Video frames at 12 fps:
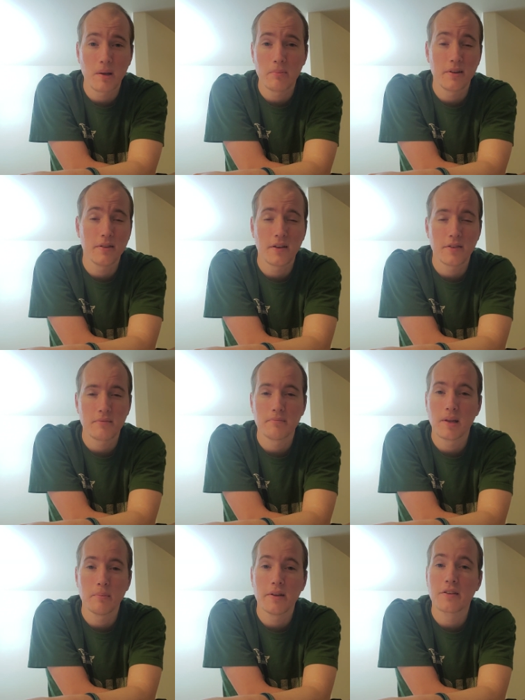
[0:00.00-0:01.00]
Maybe it doesn't.
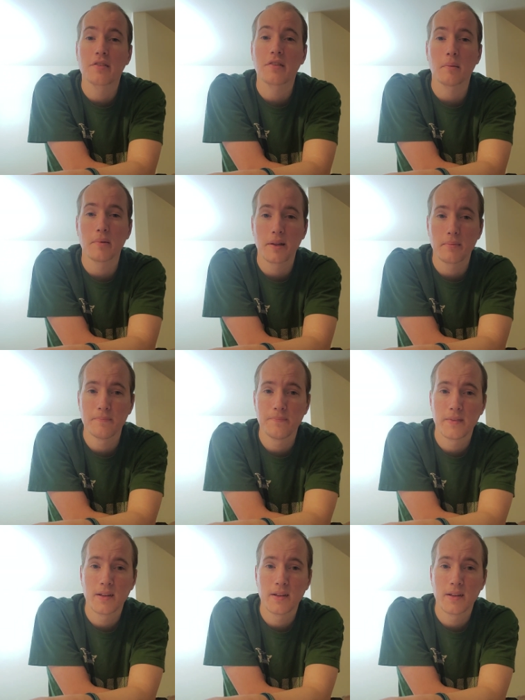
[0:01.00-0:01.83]
Maybe it's some of them.